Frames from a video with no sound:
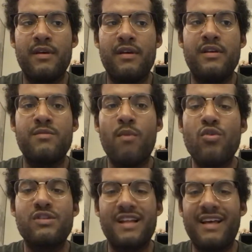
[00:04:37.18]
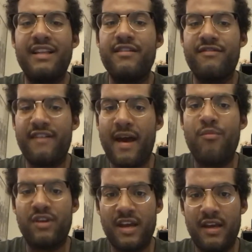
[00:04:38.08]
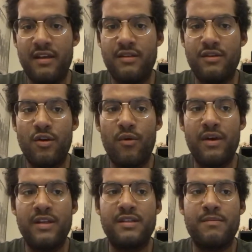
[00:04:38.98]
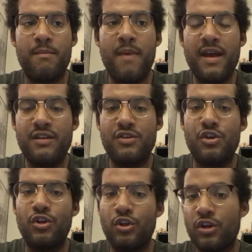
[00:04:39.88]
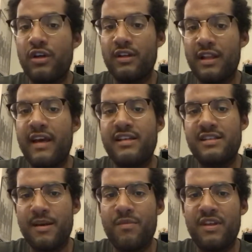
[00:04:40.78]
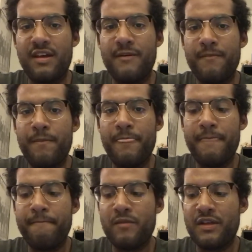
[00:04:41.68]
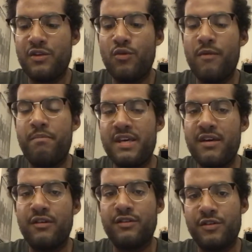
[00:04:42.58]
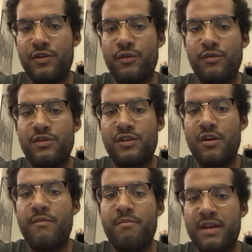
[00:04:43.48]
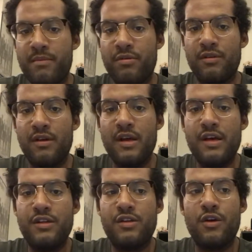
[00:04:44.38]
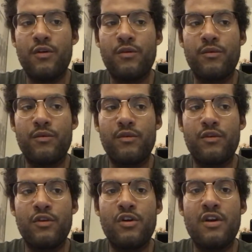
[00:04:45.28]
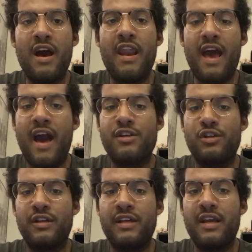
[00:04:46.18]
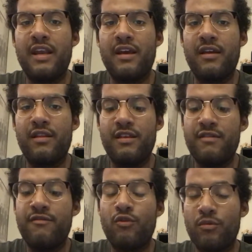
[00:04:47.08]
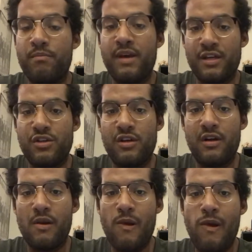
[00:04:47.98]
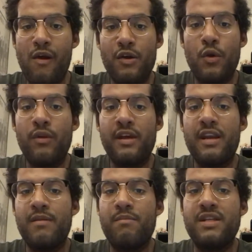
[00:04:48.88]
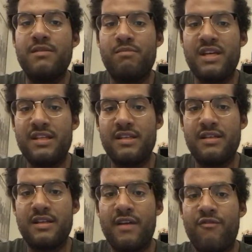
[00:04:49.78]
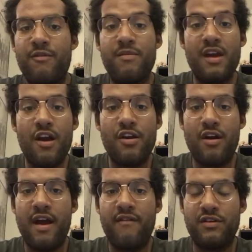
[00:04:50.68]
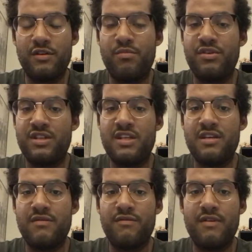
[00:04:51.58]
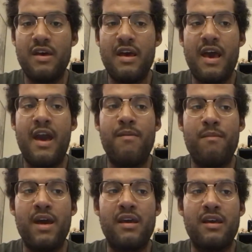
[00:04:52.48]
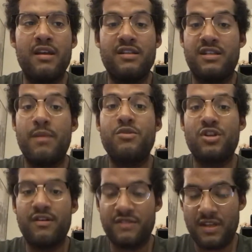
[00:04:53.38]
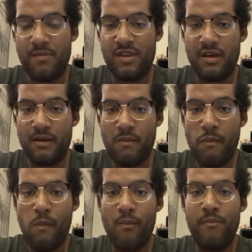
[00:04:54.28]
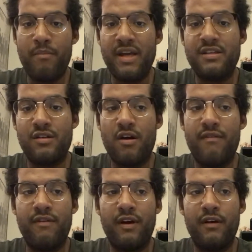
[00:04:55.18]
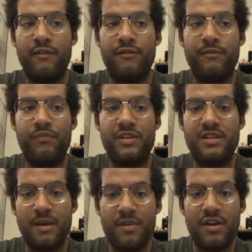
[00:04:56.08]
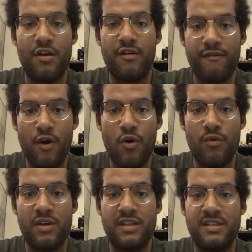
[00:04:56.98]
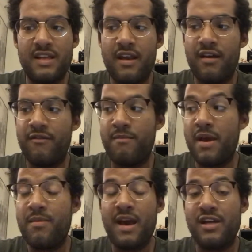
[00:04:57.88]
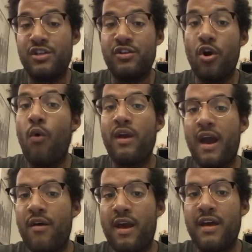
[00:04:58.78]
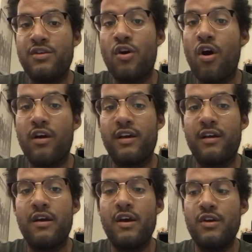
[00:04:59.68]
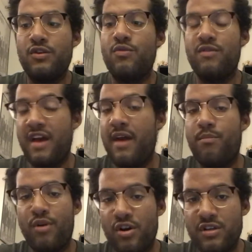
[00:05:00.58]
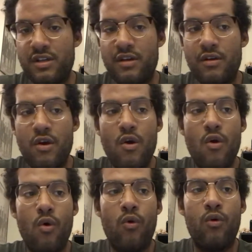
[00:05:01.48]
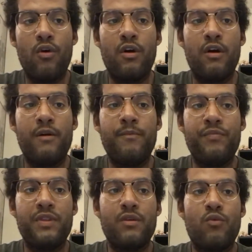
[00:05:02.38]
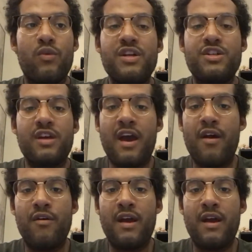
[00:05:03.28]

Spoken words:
is most likely fabricated. So it's meant to look like something to appeal to certain people. So you're not actually getting the full picture. You're only getting bits and pieces, and from there you're having to perceive and make an assumption of something based off of something on your phone instead of maybe actually going out and talking to that person, or reaching out